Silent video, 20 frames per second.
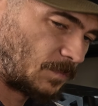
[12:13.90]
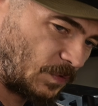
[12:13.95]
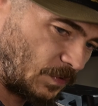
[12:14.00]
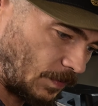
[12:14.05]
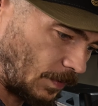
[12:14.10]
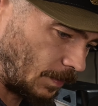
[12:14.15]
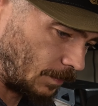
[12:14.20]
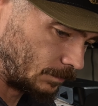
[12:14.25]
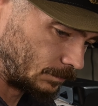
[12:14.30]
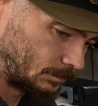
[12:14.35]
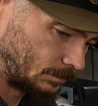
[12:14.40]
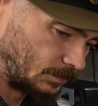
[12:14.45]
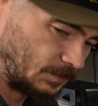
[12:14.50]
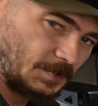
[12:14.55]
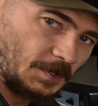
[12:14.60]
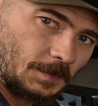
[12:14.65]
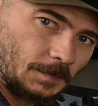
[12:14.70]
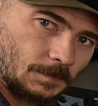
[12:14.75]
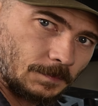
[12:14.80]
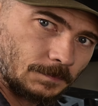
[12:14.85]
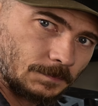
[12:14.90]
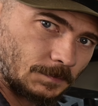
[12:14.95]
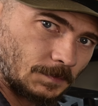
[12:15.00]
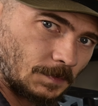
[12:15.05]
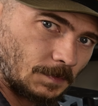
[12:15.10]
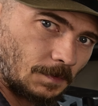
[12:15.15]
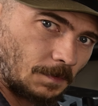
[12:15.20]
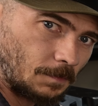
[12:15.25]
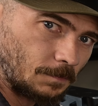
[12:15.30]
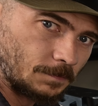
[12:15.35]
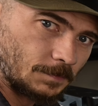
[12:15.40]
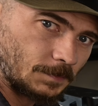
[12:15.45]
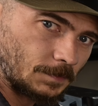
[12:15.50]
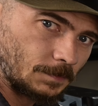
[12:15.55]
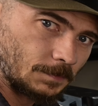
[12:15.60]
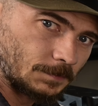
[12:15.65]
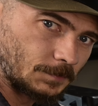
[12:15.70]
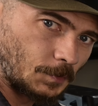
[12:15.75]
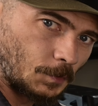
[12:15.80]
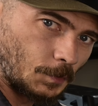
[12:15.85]
So don't
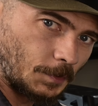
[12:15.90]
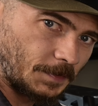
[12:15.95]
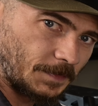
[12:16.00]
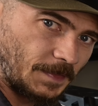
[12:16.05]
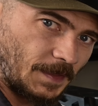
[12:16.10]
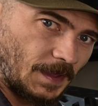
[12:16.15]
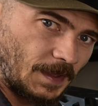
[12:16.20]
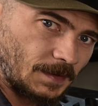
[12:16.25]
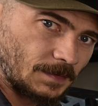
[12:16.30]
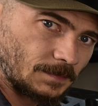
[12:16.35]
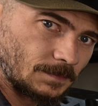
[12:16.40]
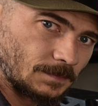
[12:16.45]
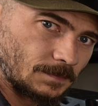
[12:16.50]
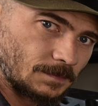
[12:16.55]
over torque that.